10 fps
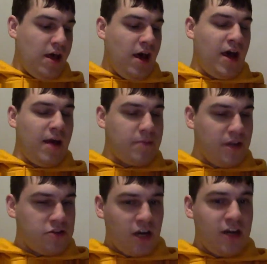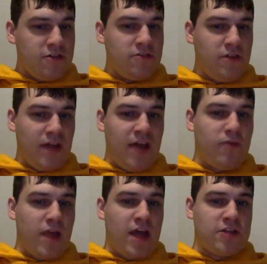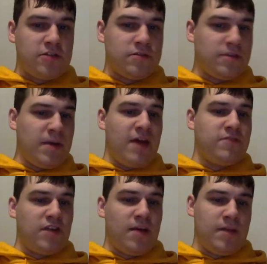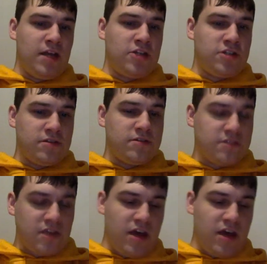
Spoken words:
I'm gonna try to do the live reactions to BAFTA nominations.